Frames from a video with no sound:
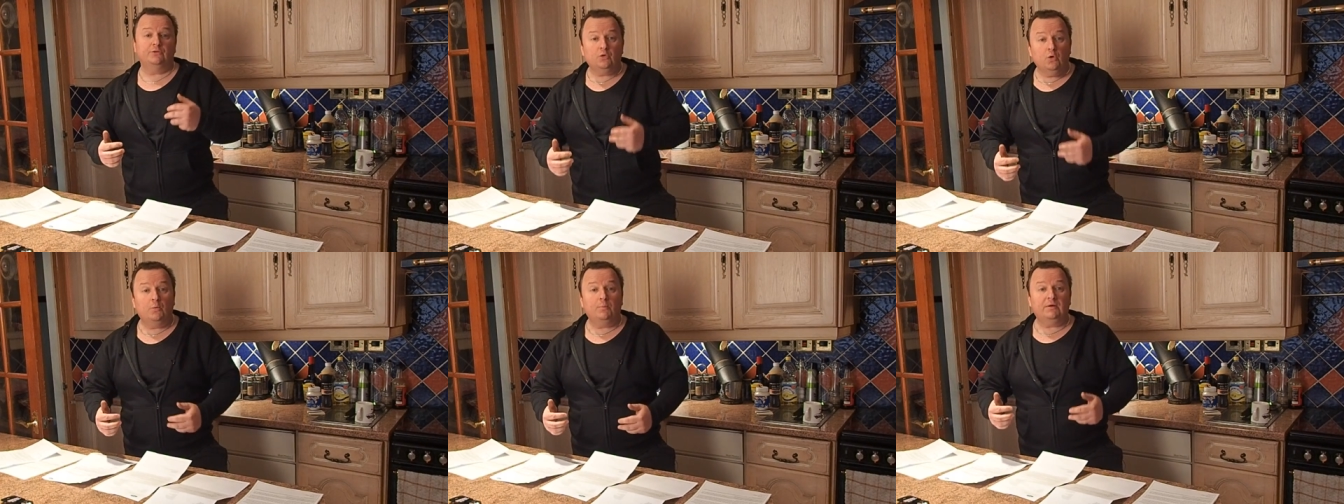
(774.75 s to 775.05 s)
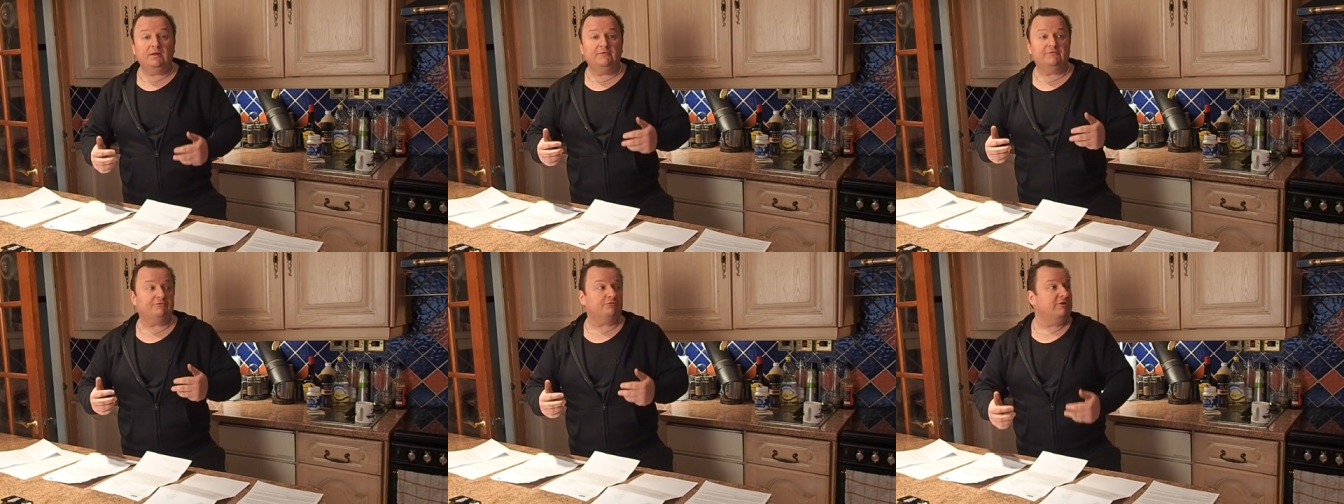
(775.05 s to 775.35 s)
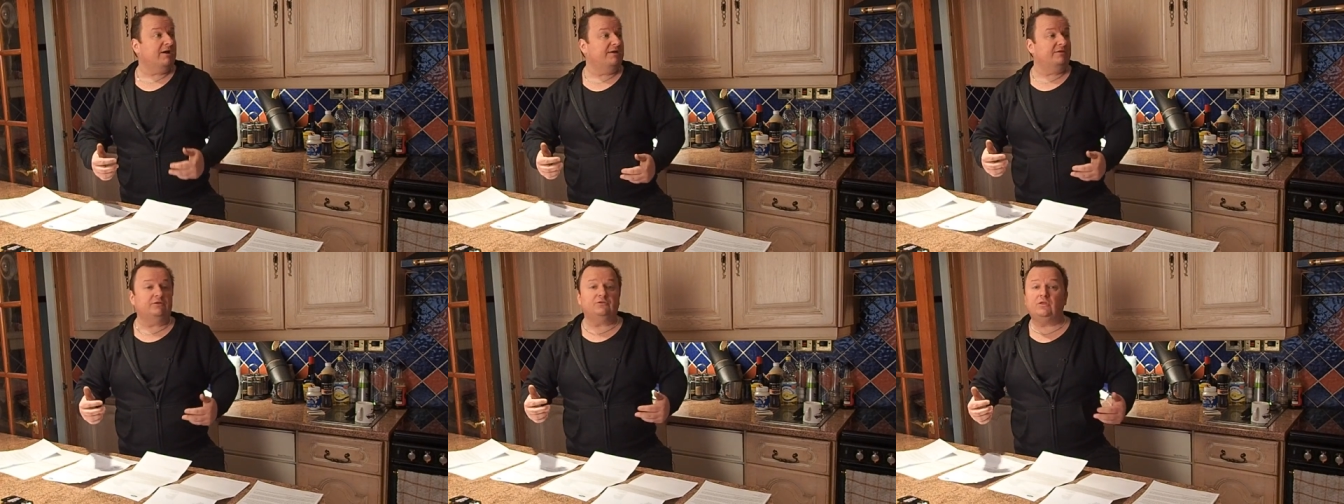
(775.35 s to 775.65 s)
normally
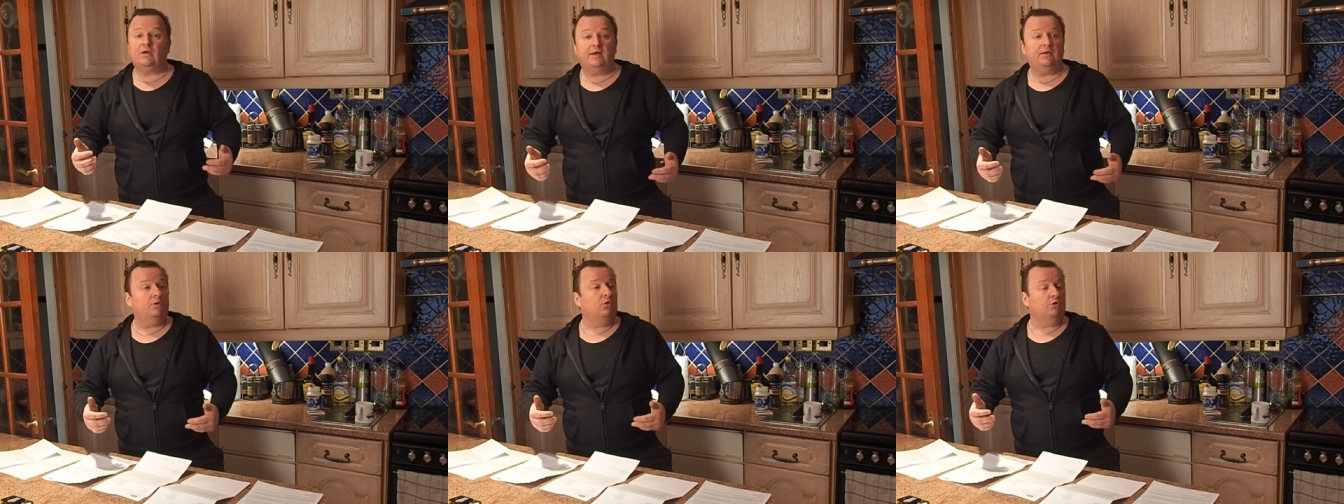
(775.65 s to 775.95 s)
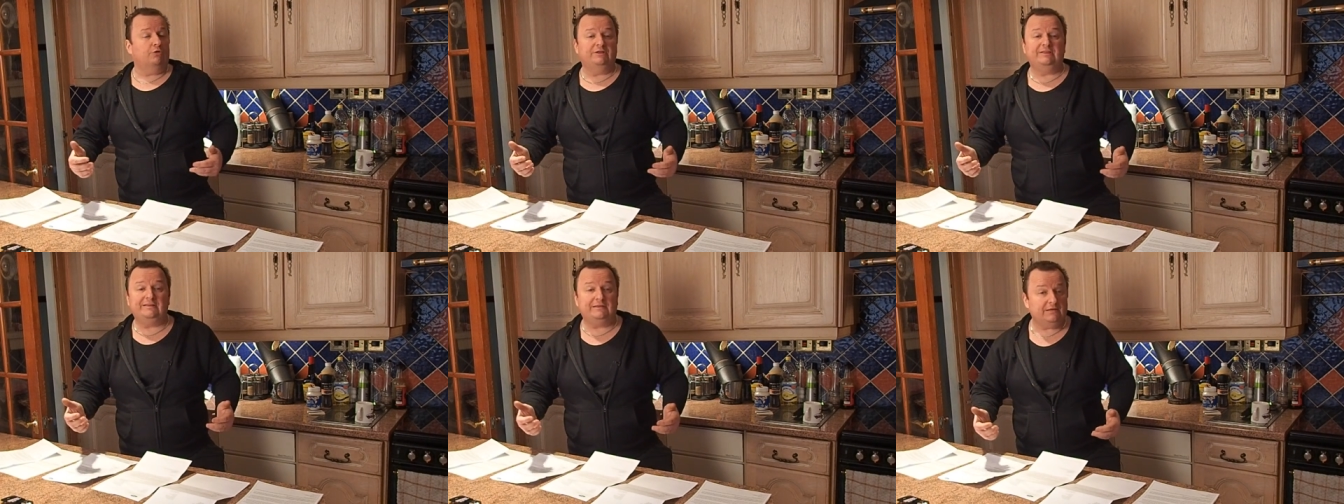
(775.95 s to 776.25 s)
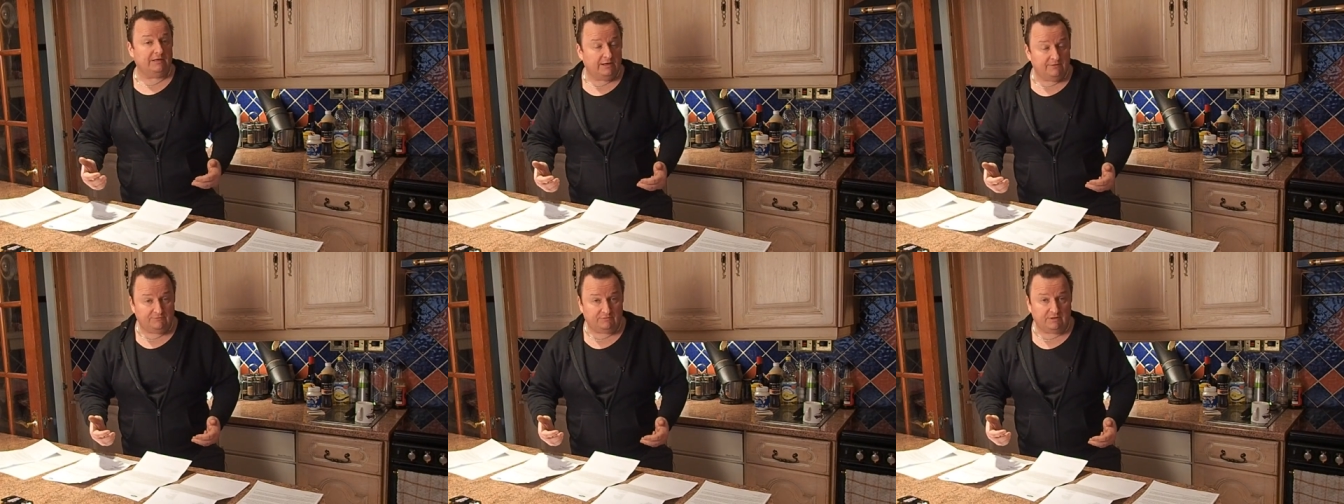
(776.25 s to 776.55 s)
throughout the day or in the
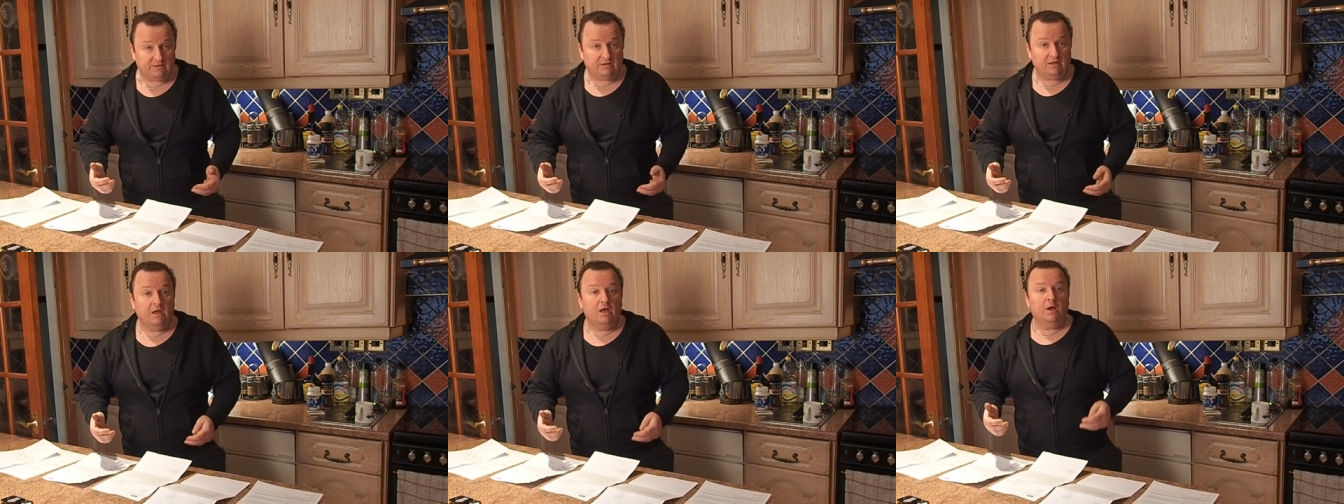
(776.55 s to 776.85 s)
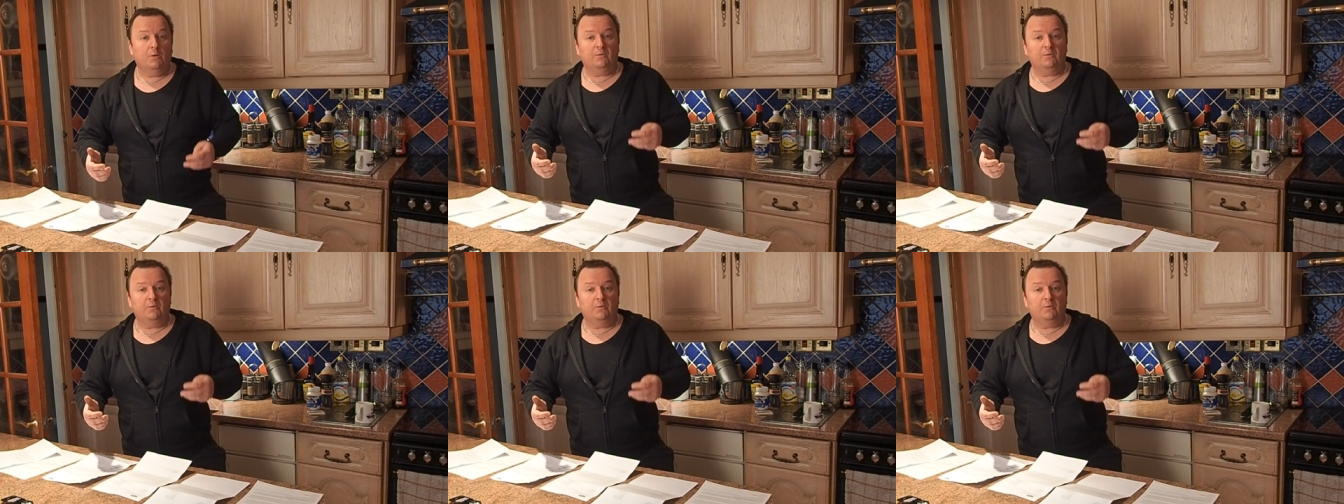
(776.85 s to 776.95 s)
evening,